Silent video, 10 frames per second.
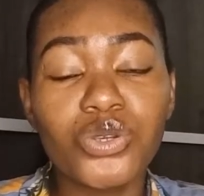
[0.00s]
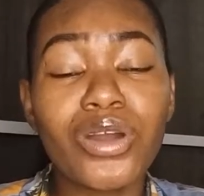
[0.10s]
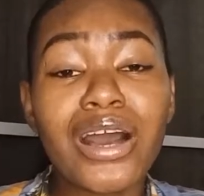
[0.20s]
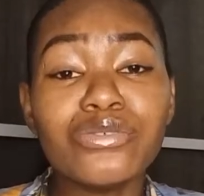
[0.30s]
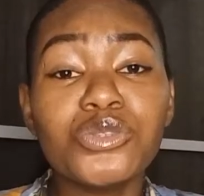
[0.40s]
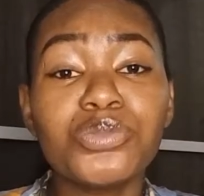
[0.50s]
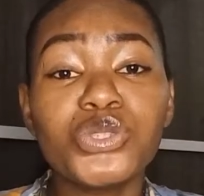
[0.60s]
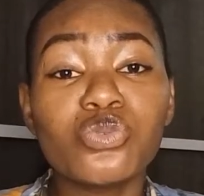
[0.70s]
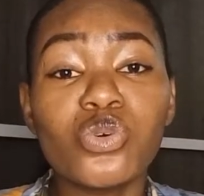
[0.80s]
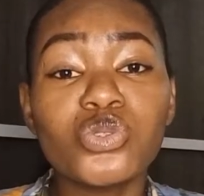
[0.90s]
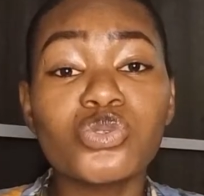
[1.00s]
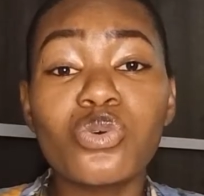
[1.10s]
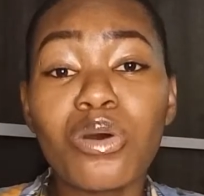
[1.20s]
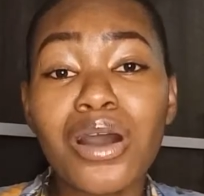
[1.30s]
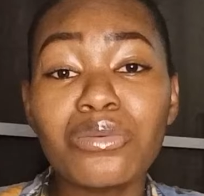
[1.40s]
You have to be the one to
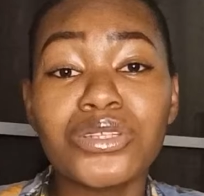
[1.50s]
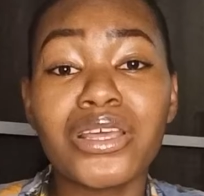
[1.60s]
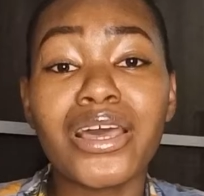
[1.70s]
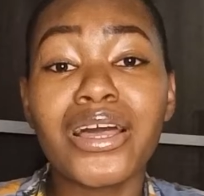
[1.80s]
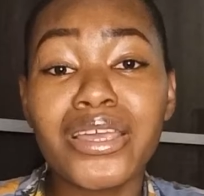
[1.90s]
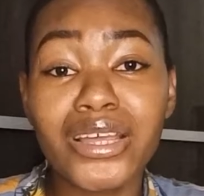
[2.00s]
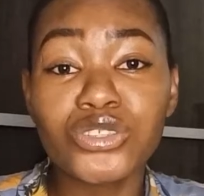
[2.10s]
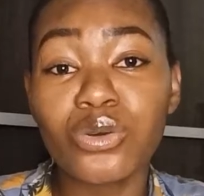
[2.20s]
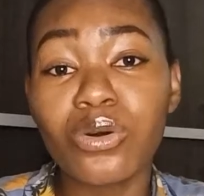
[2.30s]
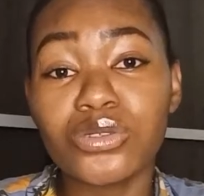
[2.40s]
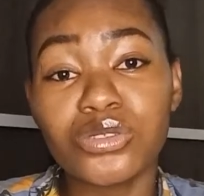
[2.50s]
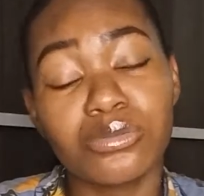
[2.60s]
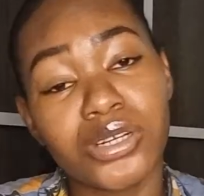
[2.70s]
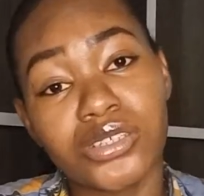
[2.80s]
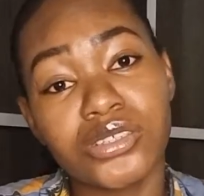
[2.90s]
go out there and get your
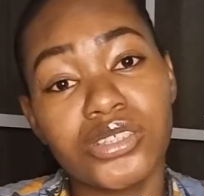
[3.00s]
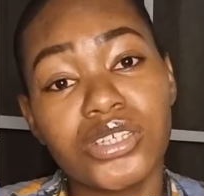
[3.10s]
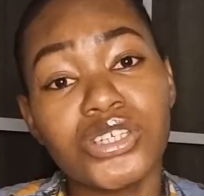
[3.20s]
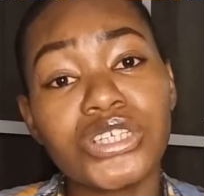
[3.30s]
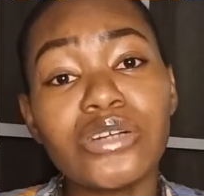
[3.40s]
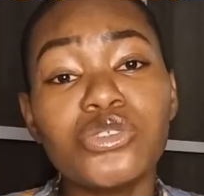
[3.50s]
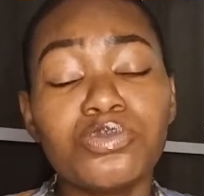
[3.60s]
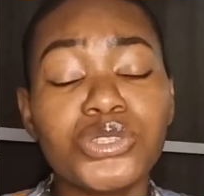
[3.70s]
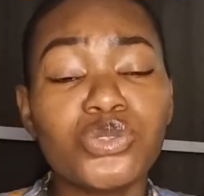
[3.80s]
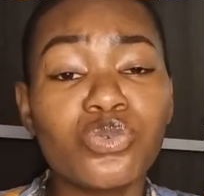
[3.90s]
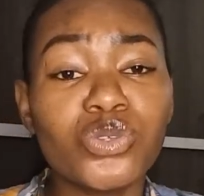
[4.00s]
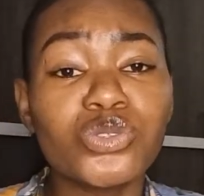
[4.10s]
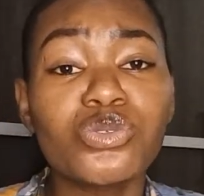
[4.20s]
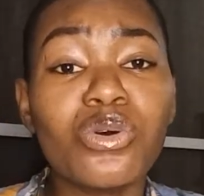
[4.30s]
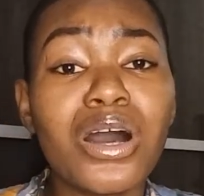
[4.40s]
customer. You have to be the
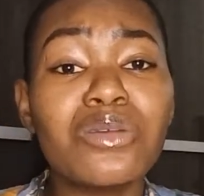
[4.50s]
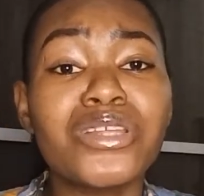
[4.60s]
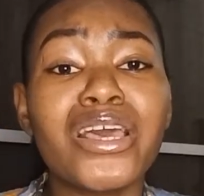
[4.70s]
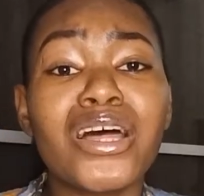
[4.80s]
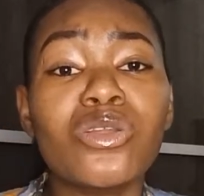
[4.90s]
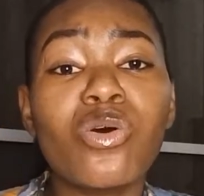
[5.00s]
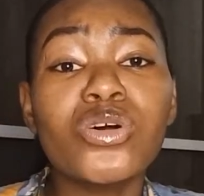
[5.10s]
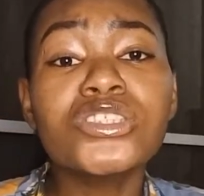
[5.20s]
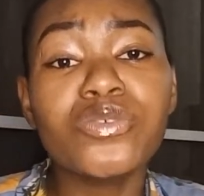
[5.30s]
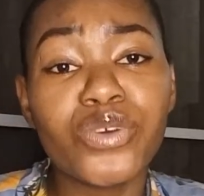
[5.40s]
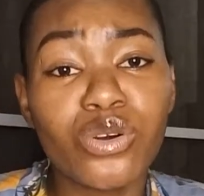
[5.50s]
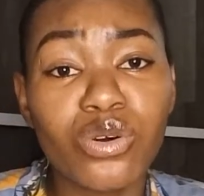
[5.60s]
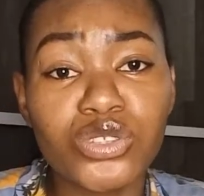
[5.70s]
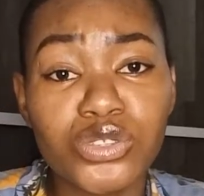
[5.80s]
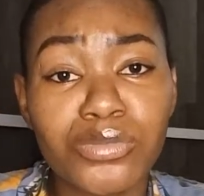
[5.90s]
one to go out there and hunt for your
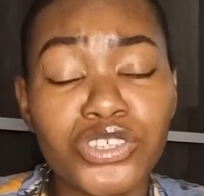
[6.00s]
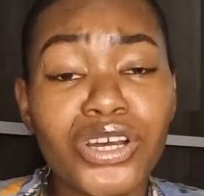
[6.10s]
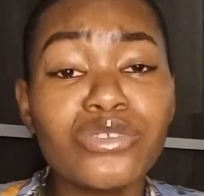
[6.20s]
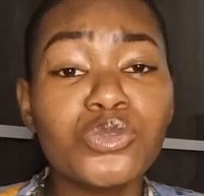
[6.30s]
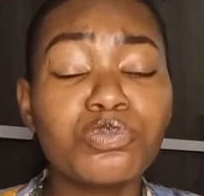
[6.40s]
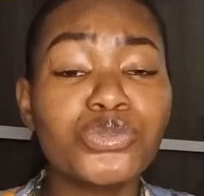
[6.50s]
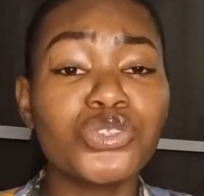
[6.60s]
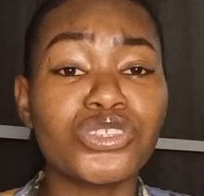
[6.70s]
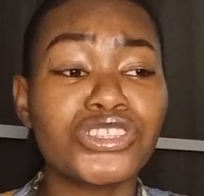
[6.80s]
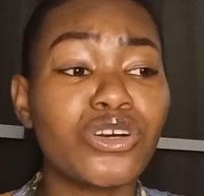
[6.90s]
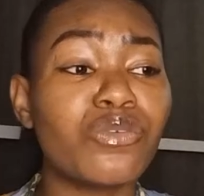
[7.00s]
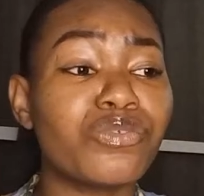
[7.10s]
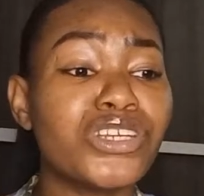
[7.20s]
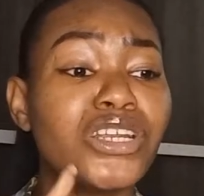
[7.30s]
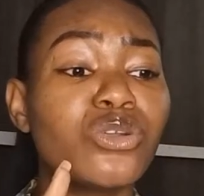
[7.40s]
customer. You have to put
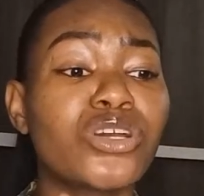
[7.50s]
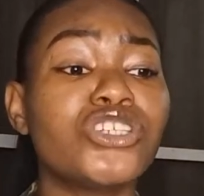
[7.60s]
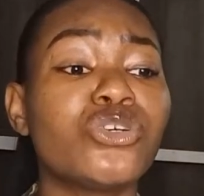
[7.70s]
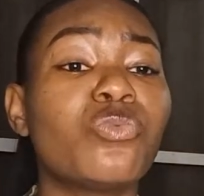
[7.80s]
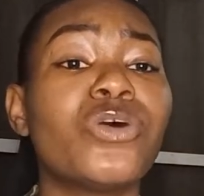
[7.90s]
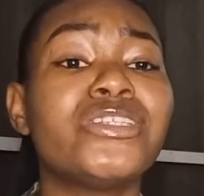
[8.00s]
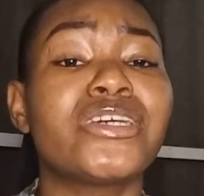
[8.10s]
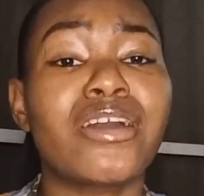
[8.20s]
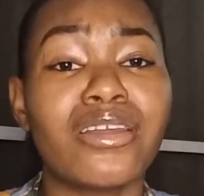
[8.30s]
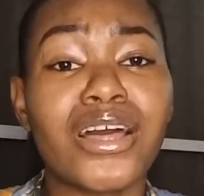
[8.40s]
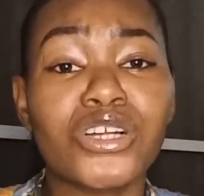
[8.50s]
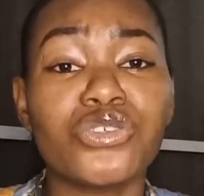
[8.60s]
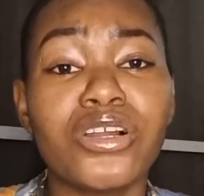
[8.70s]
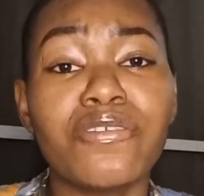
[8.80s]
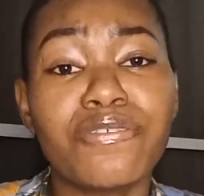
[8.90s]
yourself in a location where they can
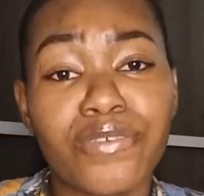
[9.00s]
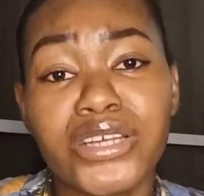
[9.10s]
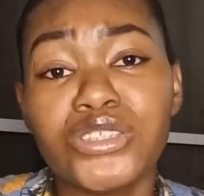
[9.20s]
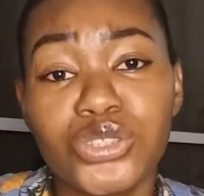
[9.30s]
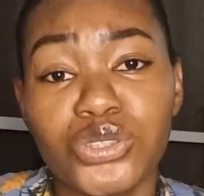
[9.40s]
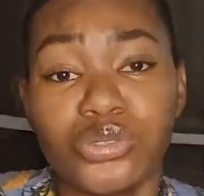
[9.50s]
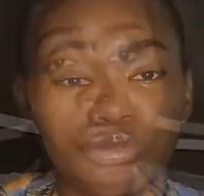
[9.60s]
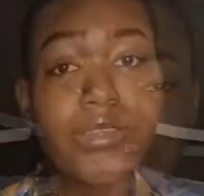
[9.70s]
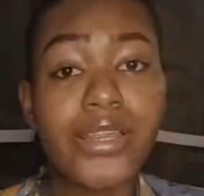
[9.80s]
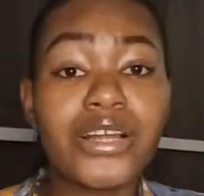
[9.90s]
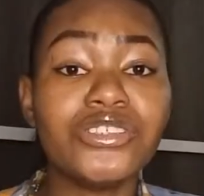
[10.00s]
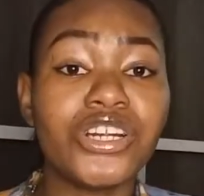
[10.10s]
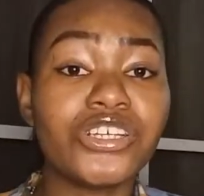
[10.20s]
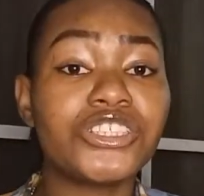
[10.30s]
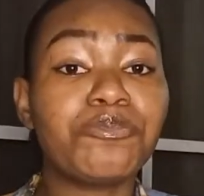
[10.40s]
actually find you.
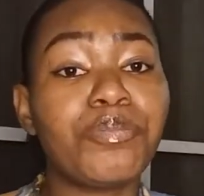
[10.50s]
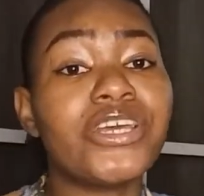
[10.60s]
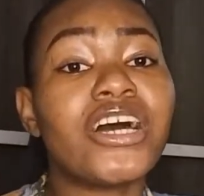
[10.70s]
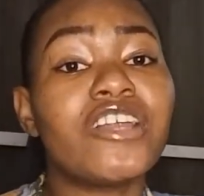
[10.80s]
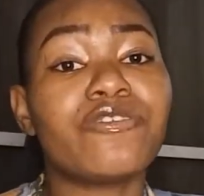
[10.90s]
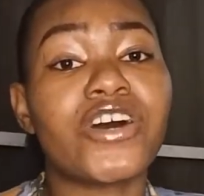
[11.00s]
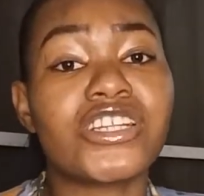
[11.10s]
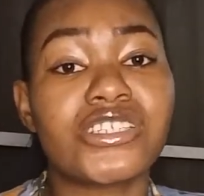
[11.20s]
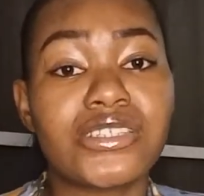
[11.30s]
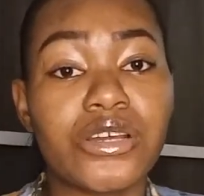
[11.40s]
Then there's the paid adverts.